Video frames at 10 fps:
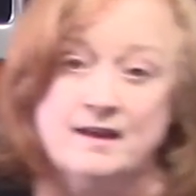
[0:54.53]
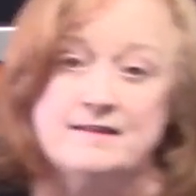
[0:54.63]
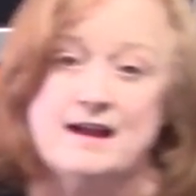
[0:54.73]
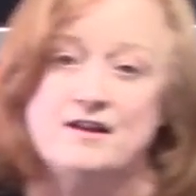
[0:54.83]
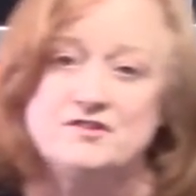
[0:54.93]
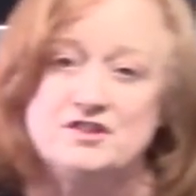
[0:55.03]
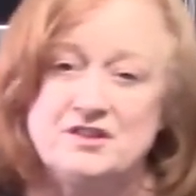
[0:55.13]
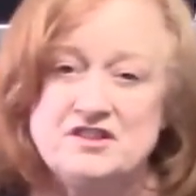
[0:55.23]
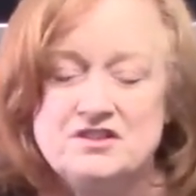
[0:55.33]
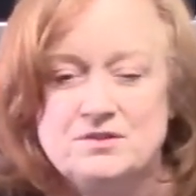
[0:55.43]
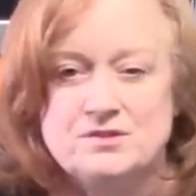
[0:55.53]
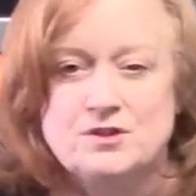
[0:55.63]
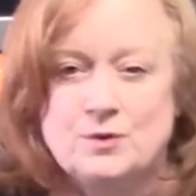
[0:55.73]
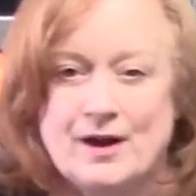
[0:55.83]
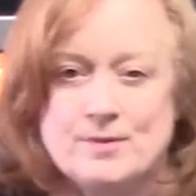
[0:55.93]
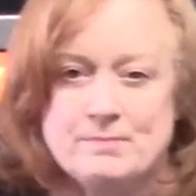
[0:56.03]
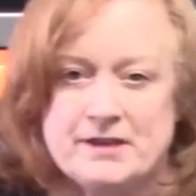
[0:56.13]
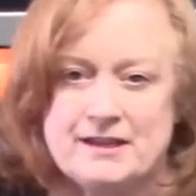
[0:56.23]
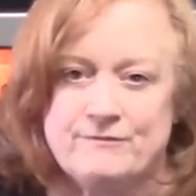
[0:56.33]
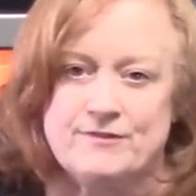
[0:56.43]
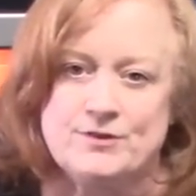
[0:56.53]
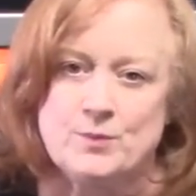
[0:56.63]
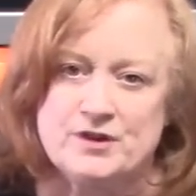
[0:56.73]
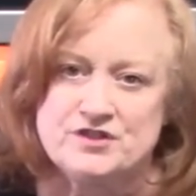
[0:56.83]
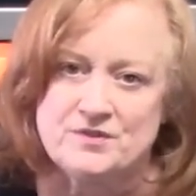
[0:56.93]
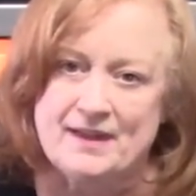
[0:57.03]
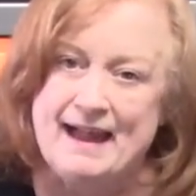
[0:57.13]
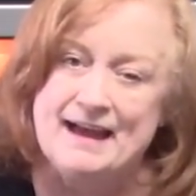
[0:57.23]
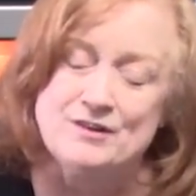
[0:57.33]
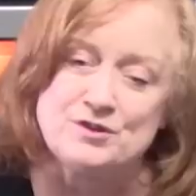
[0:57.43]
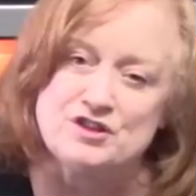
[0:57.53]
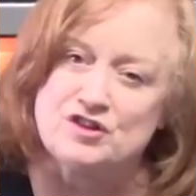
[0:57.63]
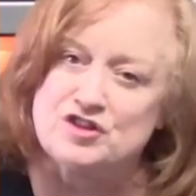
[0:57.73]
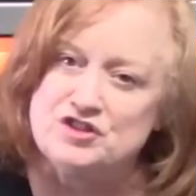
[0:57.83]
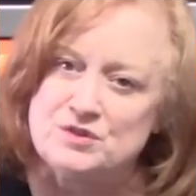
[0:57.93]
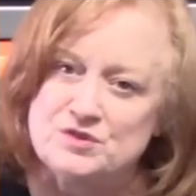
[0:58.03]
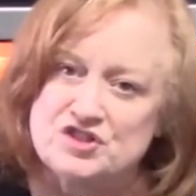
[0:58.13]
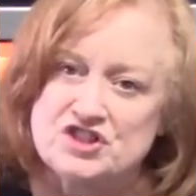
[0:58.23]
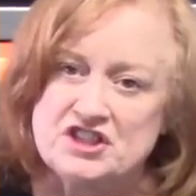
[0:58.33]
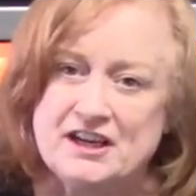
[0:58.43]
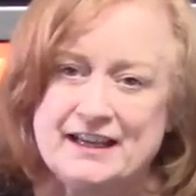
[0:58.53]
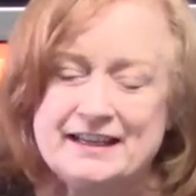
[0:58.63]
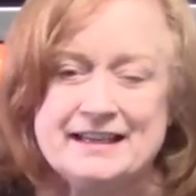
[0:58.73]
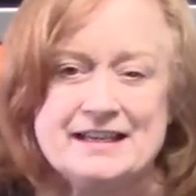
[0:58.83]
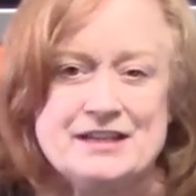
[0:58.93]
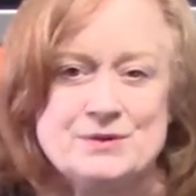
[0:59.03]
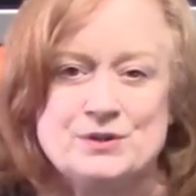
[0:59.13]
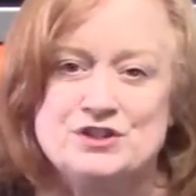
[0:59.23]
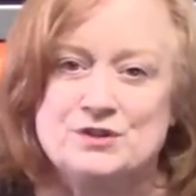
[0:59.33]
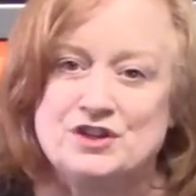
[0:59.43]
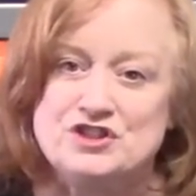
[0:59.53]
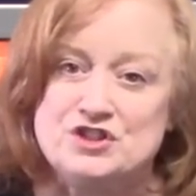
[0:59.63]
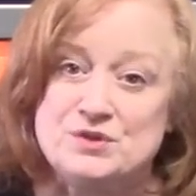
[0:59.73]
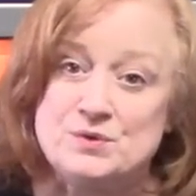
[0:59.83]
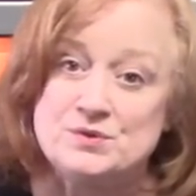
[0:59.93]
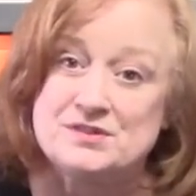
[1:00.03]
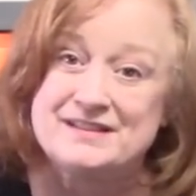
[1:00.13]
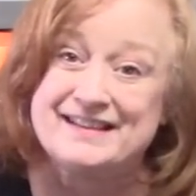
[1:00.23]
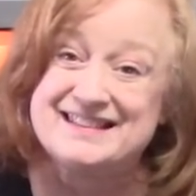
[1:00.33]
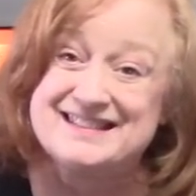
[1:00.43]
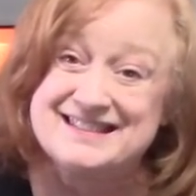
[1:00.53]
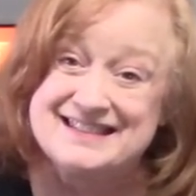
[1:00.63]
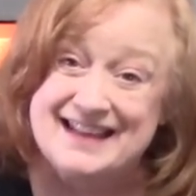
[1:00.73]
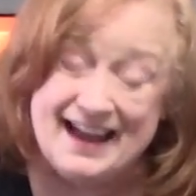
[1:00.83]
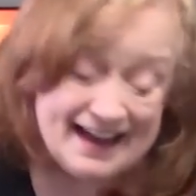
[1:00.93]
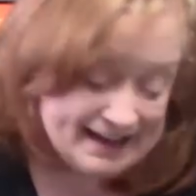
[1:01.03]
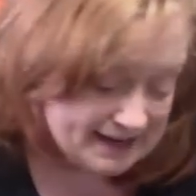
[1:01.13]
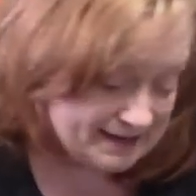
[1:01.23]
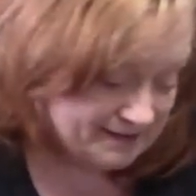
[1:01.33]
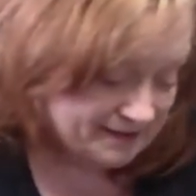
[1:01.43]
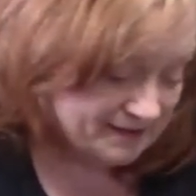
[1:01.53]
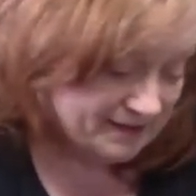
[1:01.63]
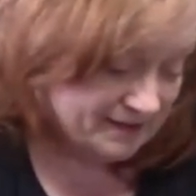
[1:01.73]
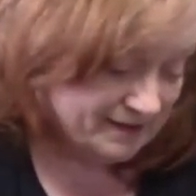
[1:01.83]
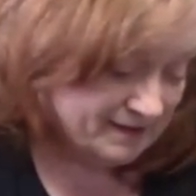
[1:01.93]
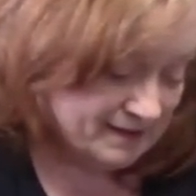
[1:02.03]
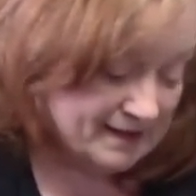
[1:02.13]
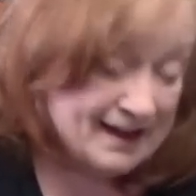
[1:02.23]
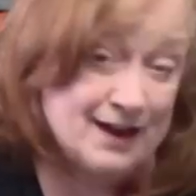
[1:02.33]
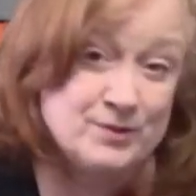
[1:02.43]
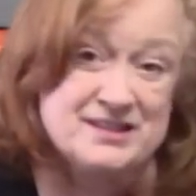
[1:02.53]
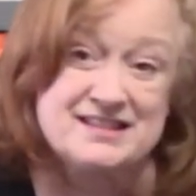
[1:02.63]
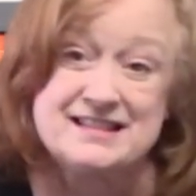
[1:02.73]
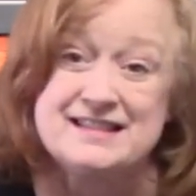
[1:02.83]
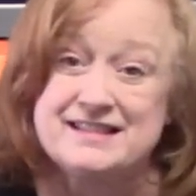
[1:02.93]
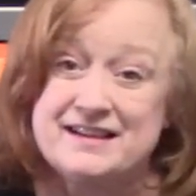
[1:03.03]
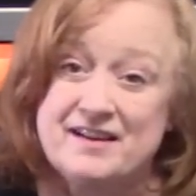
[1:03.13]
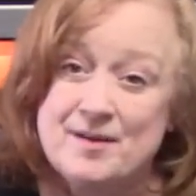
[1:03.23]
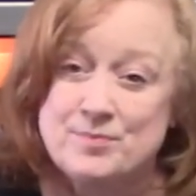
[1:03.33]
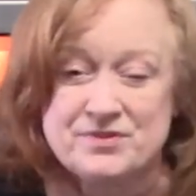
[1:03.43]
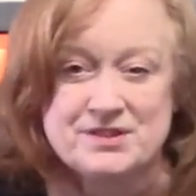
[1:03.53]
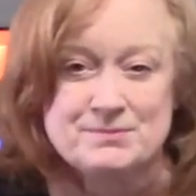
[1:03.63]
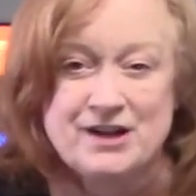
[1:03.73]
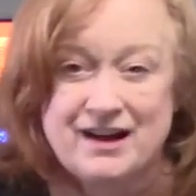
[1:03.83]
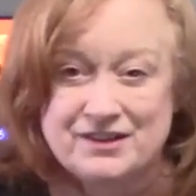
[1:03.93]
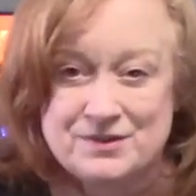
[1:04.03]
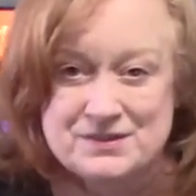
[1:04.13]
Now you can use ground beef if you want to do that, or you can use chicken, or you can use like steak. And I would season it up with some taco